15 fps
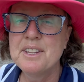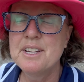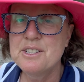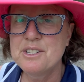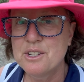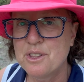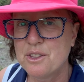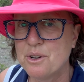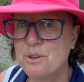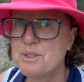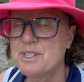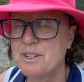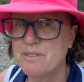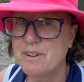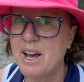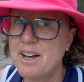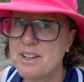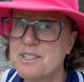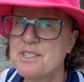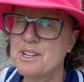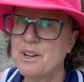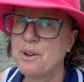then to those of
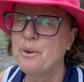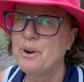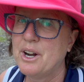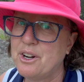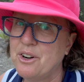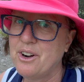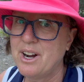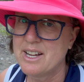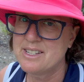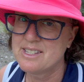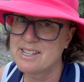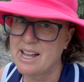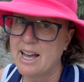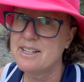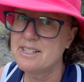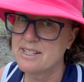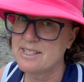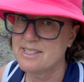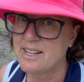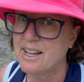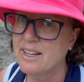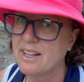us who are Christ at his
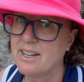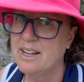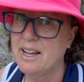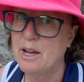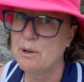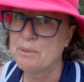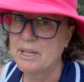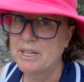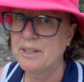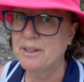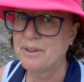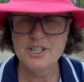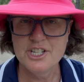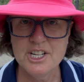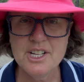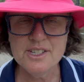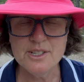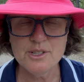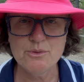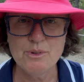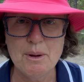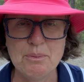second coming.
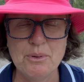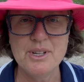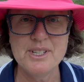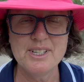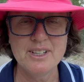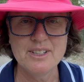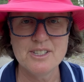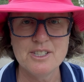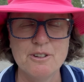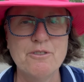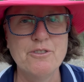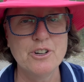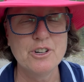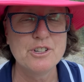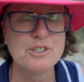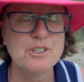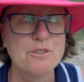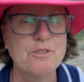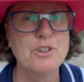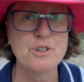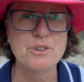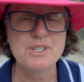Jesus represents the first
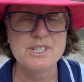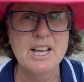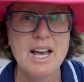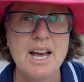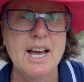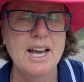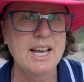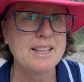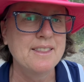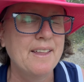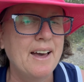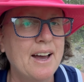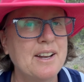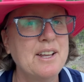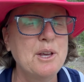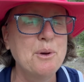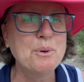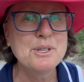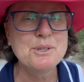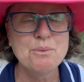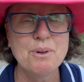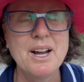fruits in that he
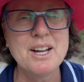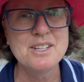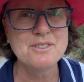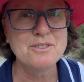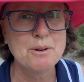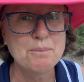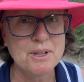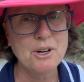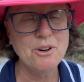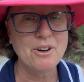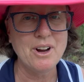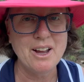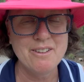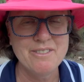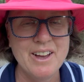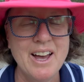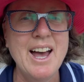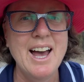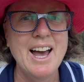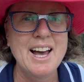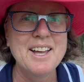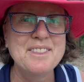was raised from the grave
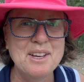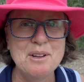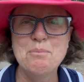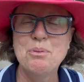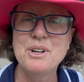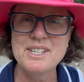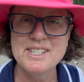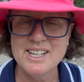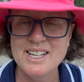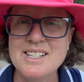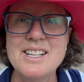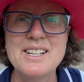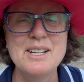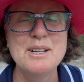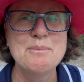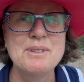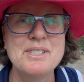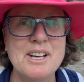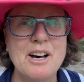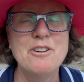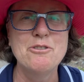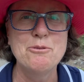and then presented
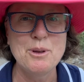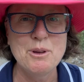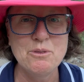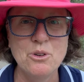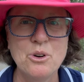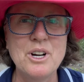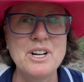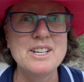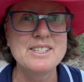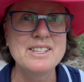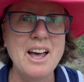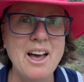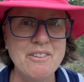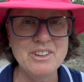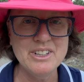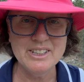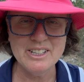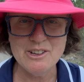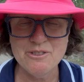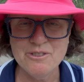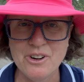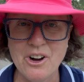himself before his
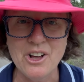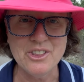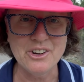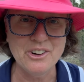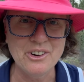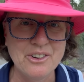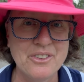heavenly Father.